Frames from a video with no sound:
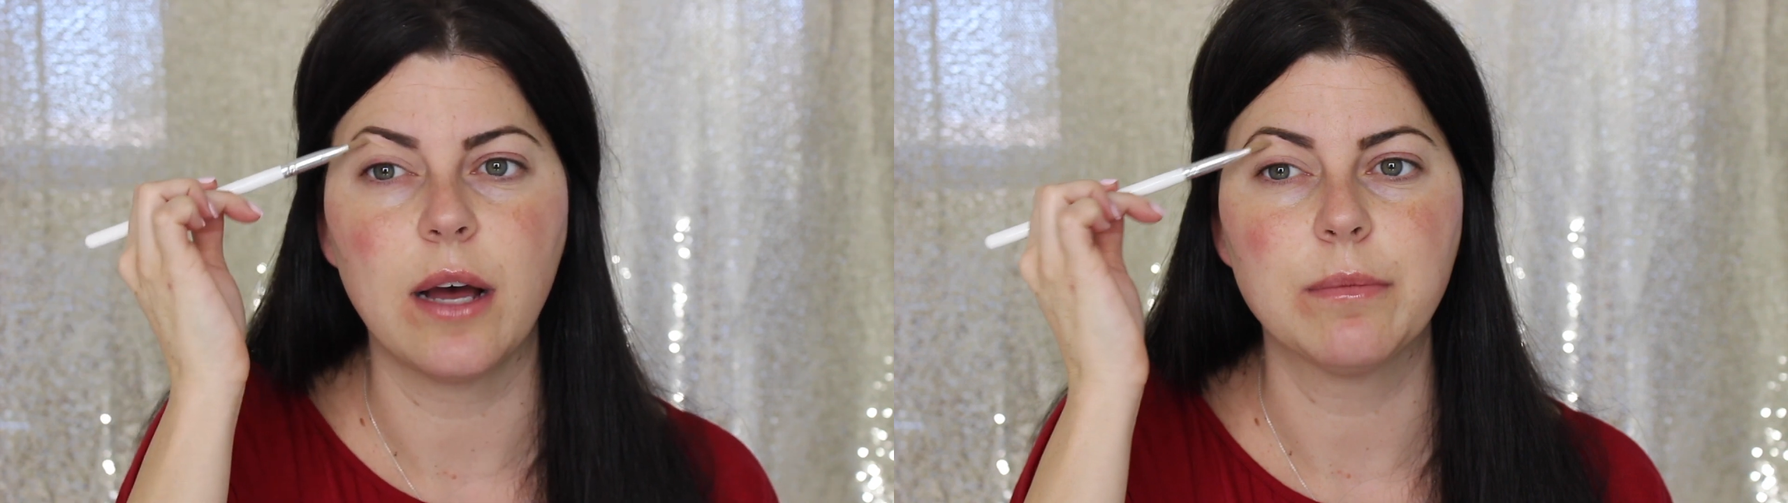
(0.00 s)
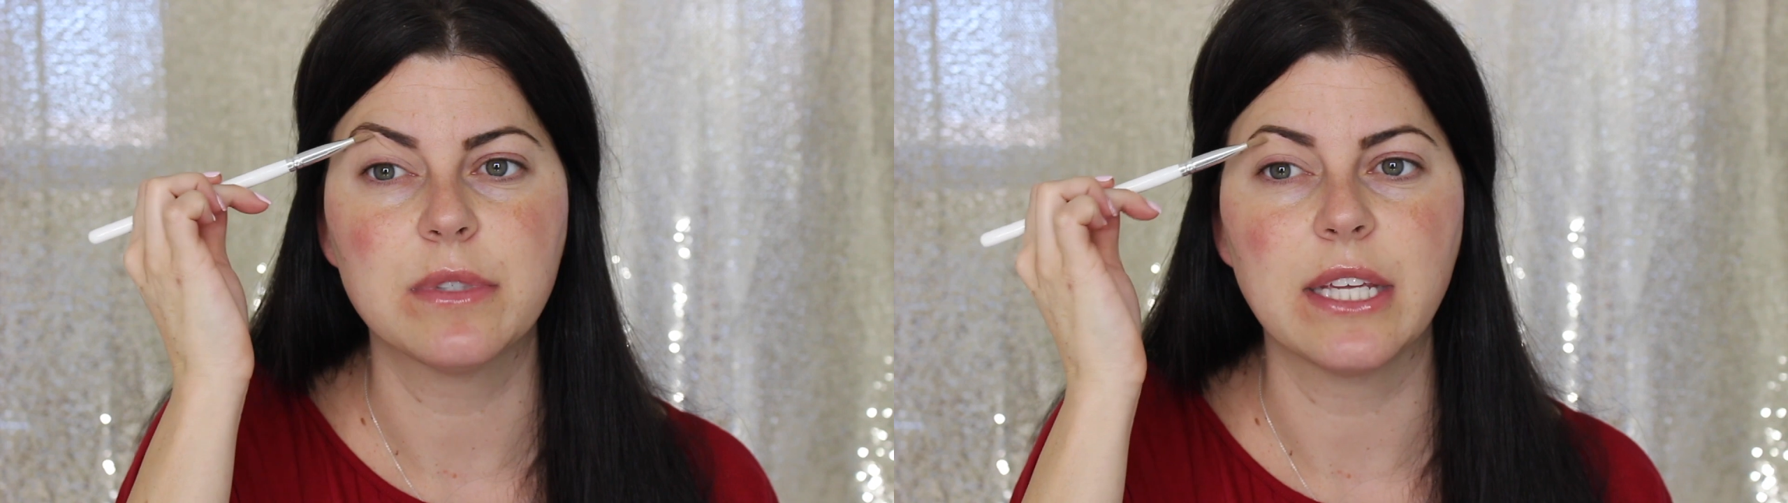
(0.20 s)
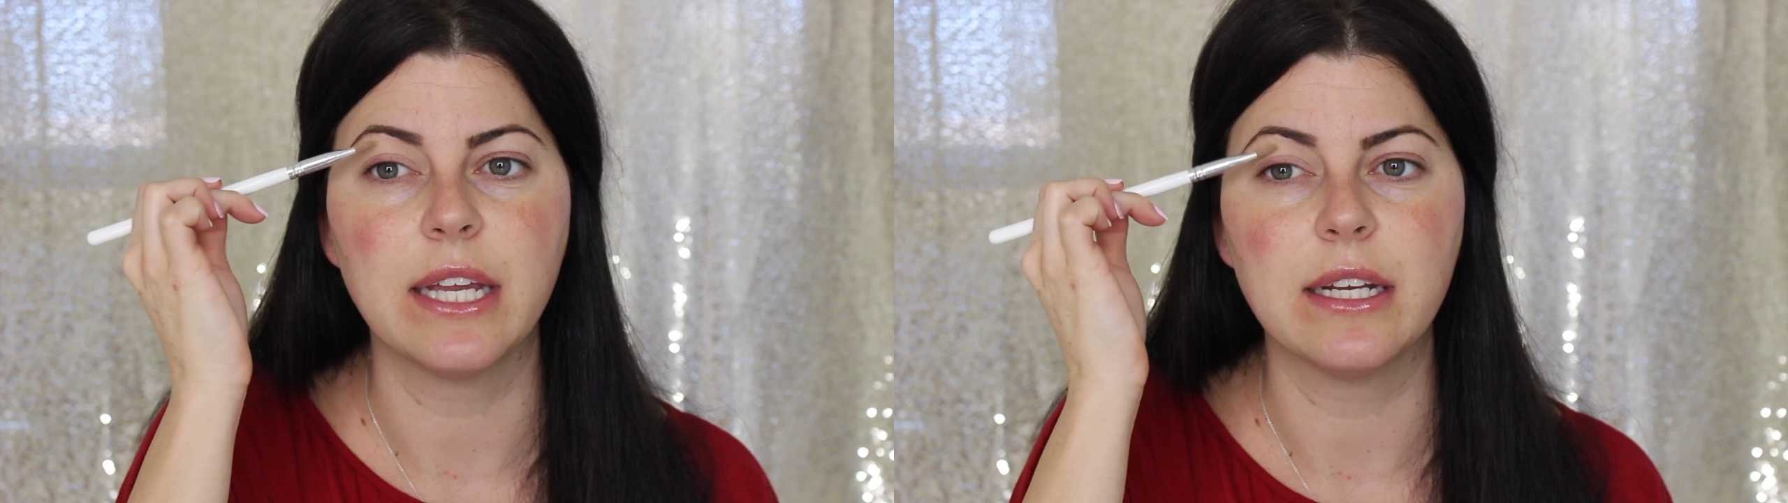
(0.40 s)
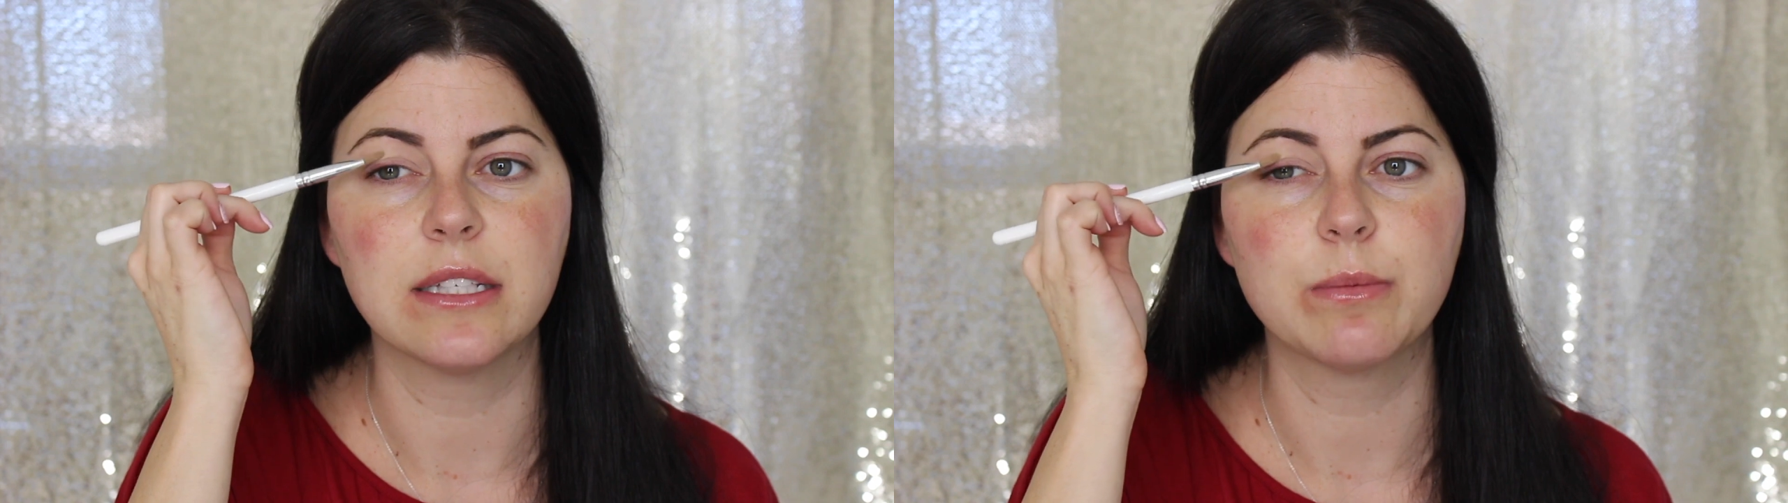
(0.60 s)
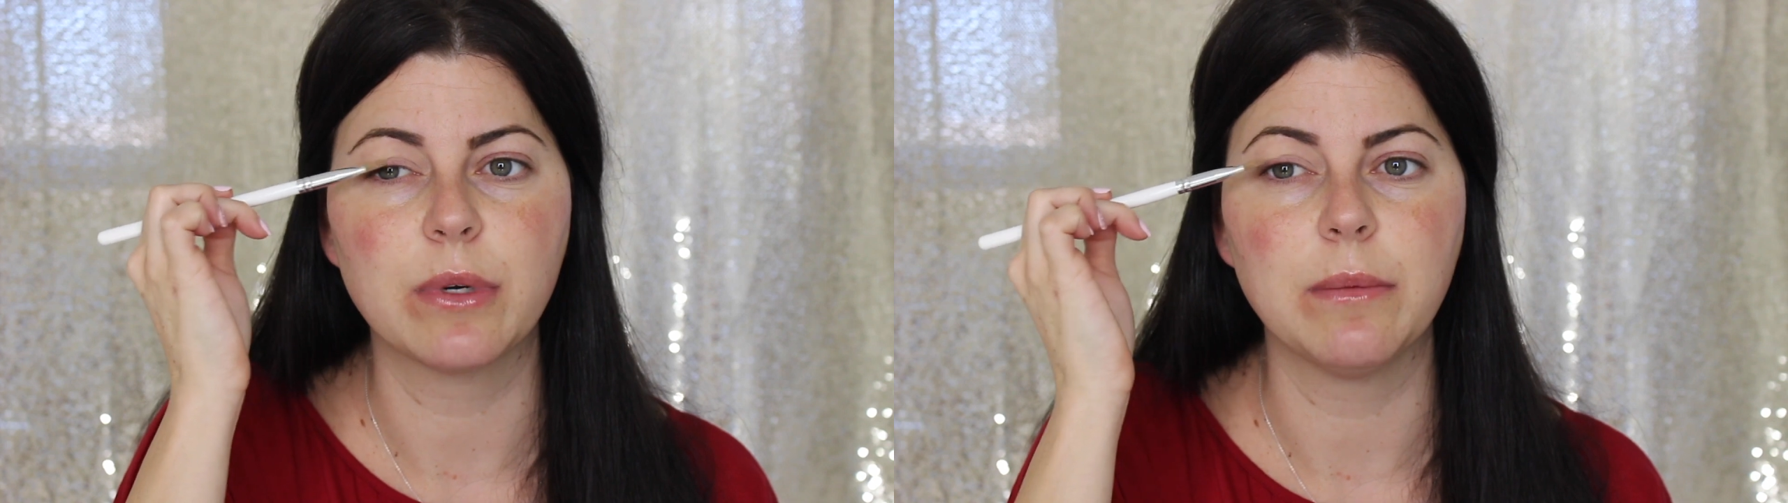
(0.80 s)
top skin
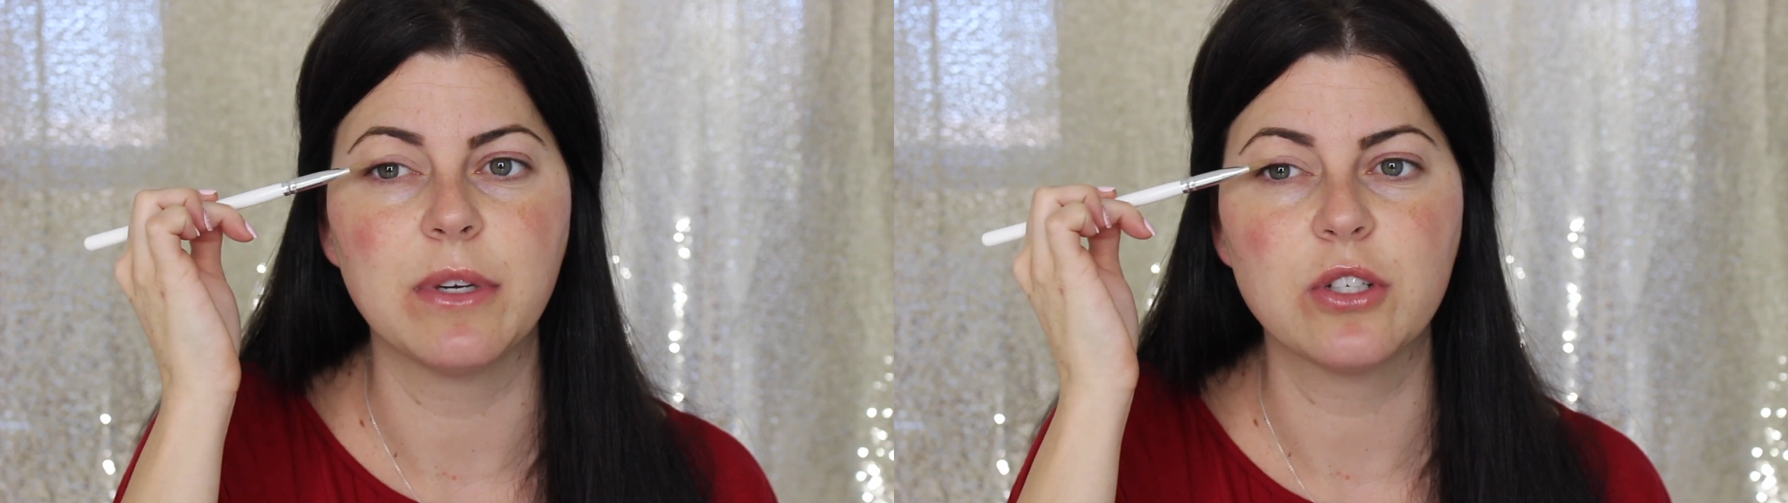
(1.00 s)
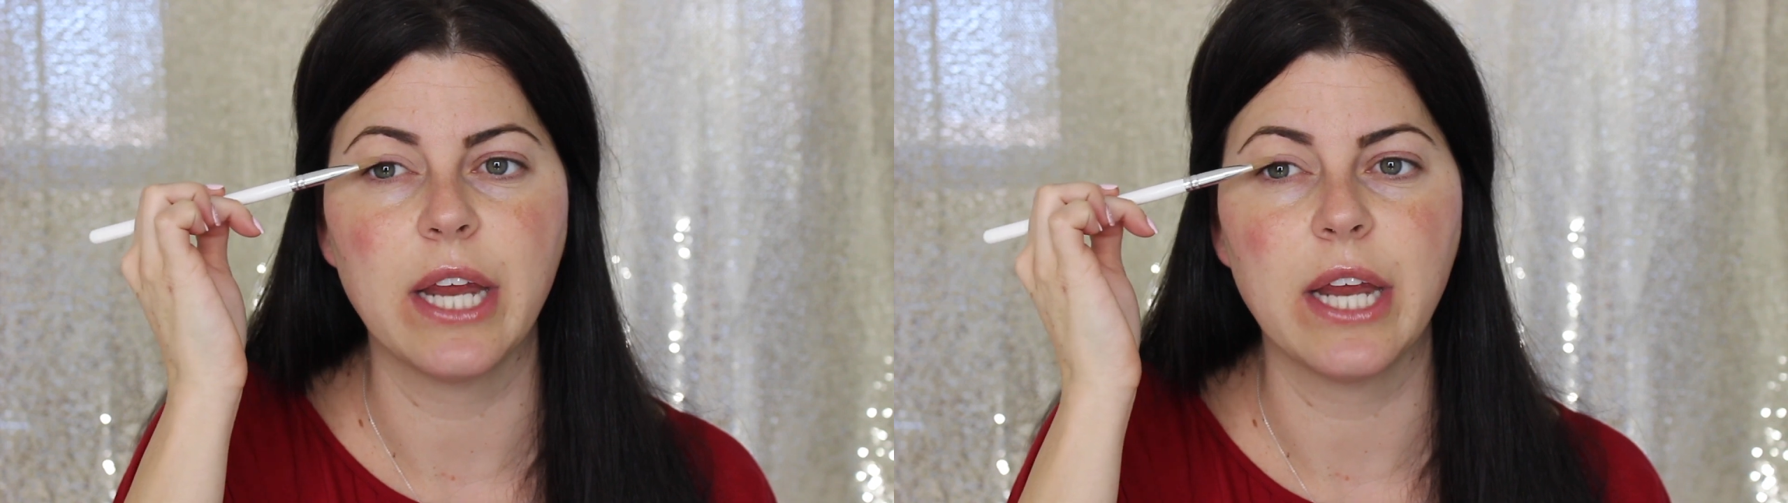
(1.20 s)
is pretty much